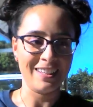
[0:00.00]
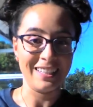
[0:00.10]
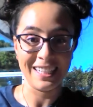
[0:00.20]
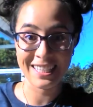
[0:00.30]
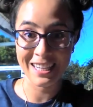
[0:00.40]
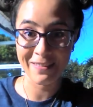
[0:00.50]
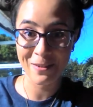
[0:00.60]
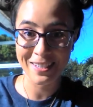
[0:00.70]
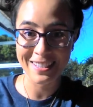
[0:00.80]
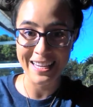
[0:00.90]
Let's see if you
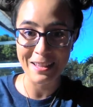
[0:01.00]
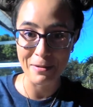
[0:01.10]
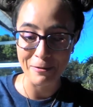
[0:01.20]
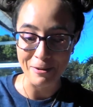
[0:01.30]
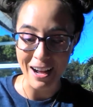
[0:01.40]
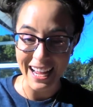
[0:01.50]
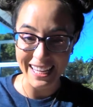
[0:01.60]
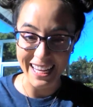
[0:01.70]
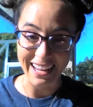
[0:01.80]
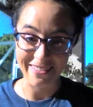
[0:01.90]
can say them before I
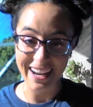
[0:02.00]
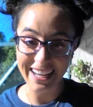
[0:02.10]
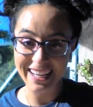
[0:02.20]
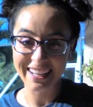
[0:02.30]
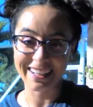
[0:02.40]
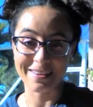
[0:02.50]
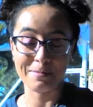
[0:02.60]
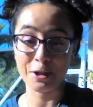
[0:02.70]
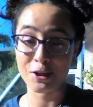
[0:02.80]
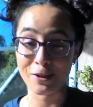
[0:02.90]
can. Ready? I'm going
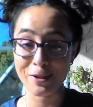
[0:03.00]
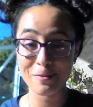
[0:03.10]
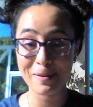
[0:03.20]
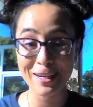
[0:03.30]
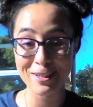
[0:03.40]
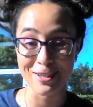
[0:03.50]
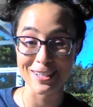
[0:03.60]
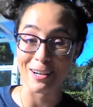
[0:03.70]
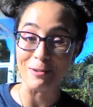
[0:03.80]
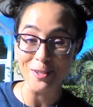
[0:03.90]
to show you the pictures
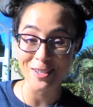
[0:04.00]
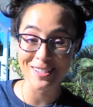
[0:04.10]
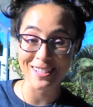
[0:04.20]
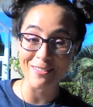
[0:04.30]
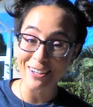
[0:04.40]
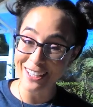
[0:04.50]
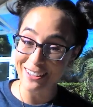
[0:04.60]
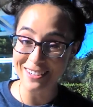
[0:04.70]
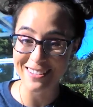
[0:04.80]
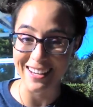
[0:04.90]
and I want you to say what it
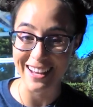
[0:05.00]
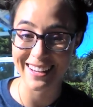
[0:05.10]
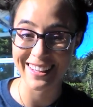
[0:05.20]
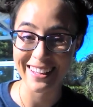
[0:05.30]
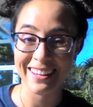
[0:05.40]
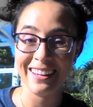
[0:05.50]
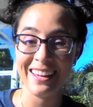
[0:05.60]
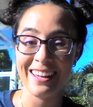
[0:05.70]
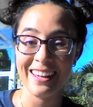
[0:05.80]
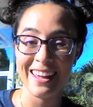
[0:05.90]
looks like.
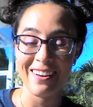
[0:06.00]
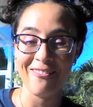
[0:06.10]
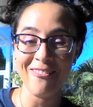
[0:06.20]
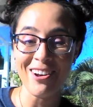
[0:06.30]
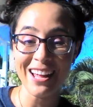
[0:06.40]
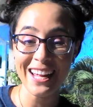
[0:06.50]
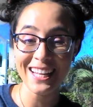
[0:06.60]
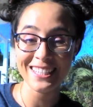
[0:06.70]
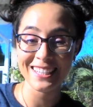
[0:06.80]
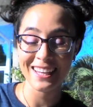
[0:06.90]

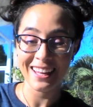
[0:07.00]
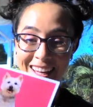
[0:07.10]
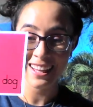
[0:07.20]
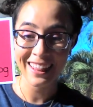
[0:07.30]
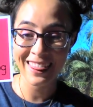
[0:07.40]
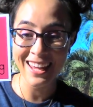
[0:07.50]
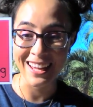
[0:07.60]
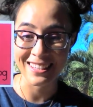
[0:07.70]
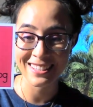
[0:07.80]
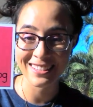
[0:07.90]
What's
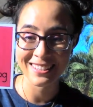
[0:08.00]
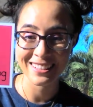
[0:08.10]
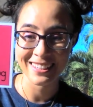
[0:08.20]
this?